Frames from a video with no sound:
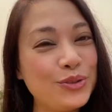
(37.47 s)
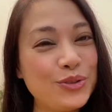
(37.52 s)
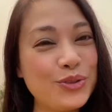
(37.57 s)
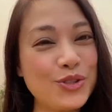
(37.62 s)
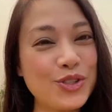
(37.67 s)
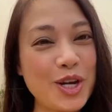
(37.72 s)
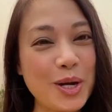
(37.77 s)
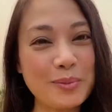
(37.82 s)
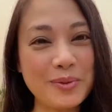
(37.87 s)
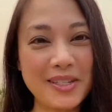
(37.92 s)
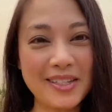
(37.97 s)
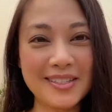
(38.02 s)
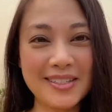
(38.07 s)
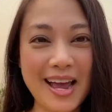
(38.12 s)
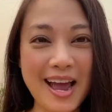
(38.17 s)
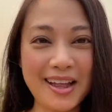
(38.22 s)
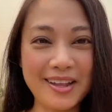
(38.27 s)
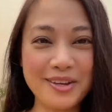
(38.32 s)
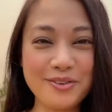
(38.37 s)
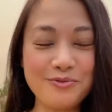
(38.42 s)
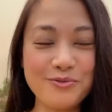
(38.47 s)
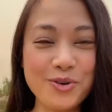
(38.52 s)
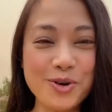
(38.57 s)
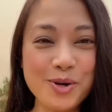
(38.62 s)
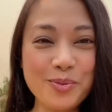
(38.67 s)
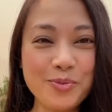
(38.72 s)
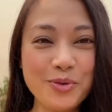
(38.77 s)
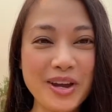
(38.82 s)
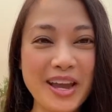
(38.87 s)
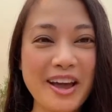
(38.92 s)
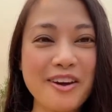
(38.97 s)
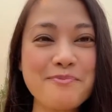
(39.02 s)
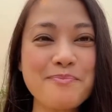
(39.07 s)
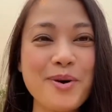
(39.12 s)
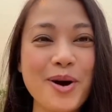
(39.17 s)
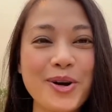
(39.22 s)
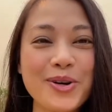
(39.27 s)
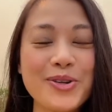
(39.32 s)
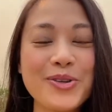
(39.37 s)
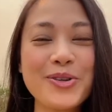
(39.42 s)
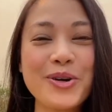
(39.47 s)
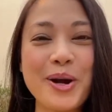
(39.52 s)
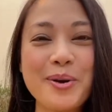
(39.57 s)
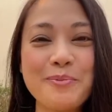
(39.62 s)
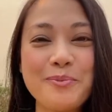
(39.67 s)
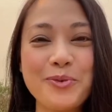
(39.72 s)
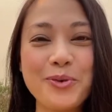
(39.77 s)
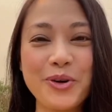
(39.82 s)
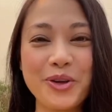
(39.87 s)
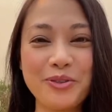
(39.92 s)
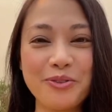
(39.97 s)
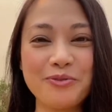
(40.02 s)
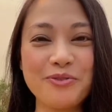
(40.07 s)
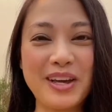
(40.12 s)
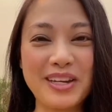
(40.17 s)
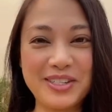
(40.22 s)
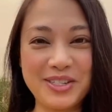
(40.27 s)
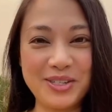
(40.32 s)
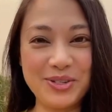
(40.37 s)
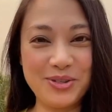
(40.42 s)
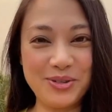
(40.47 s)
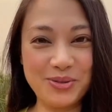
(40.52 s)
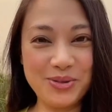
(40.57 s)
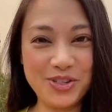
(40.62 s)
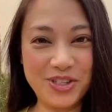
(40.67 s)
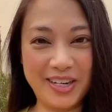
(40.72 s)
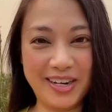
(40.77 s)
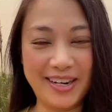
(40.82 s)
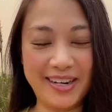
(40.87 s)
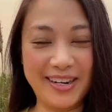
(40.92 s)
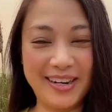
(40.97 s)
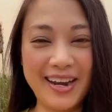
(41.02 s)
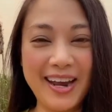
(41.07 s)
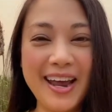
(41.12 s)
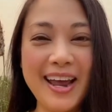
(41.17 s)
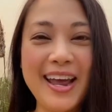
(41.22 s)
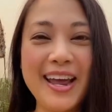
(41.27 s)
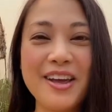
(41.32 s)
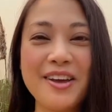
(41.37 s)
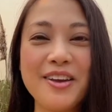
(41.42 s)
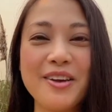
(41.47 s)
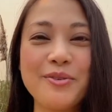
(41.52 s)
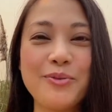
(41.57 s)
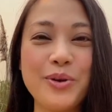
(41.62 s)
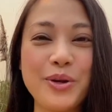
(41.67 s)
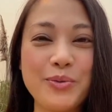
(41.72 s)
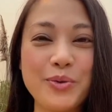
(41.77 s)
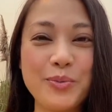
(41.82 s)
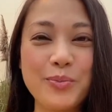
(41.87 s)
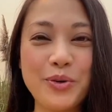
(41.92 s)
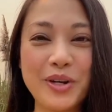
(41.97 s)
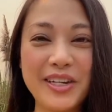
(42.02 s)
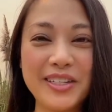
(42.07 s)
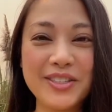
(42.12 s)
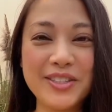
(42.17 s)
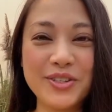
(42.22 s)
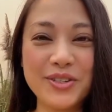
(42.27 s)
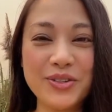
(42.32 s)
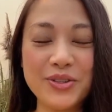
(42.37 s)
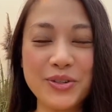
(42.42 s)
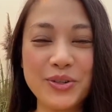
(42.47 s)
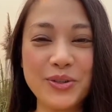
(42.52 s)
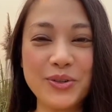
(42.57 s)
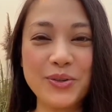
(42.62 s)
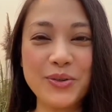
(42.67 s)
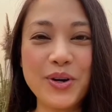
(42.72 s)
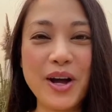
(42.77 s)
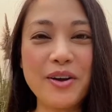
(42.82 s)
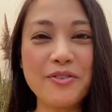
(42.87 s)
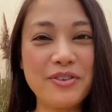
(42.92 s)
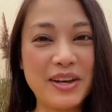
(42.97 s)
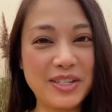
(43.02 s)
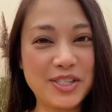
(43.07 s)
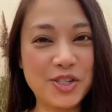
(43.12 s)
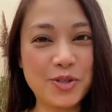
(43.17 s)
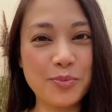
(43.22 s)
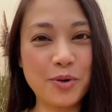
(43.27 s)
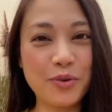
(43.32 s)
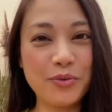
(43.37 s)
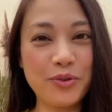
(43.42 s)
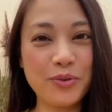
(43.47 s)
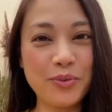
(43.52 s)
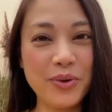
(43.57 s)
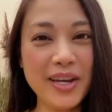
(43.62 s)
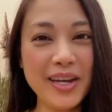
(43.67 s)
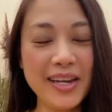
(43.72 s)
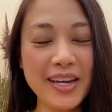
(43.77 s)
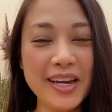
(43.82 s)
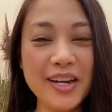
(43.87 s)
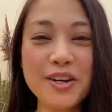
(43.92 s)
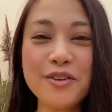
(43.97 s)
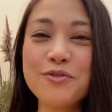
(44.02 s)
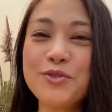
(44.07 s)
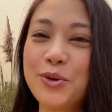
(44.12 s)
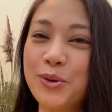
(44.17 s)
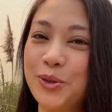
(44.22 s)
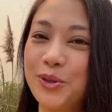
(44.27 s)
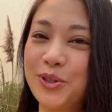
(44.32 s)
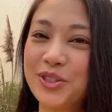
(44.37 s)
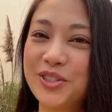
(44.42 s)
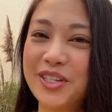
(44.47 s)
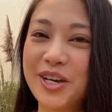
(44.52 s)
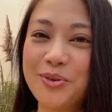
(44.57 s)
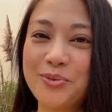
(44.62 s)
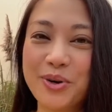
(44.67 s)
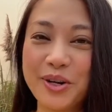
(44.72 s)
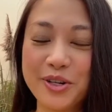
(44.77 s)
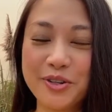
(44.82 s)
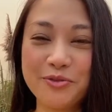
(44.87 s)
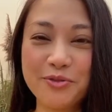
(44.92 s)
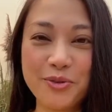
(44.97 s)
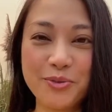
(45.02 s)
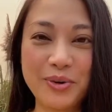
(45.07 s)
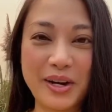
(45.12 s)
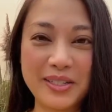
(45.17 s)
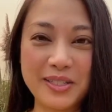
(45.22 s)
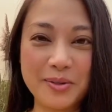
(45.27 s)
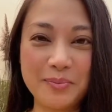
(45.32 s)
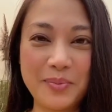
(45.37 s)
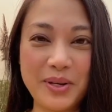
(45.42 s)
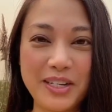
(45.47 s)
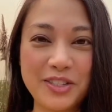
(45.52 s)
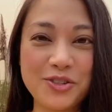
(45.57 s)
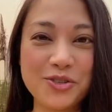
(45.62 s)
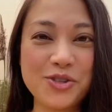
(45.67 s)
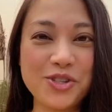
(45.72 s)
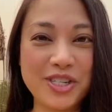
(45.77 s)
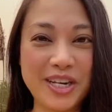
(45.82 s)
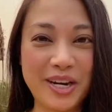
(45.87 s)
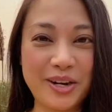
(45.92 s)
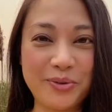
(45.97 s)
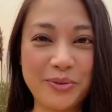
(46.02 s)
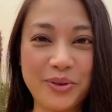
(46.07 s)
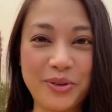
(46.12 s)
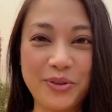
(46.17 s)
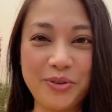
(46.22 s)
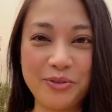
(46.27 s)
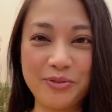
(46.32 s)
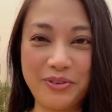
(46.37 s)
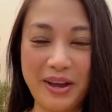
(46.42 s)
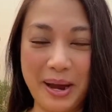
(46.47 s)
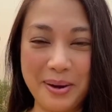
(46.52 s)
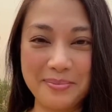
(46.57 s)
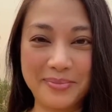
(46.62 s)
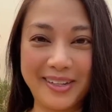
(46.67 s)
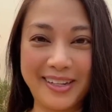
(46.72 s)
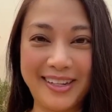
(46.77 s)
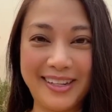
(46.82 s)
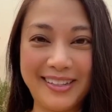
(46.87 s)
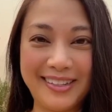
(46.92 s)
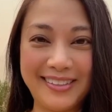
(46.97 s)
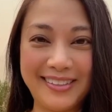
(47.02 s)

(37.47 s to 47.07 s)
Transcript: Chopsticks Alley form, we have partnered up with Veggielution. We will bring to you a vegetable of the week and, of course, a wonderful recipe to share with your family.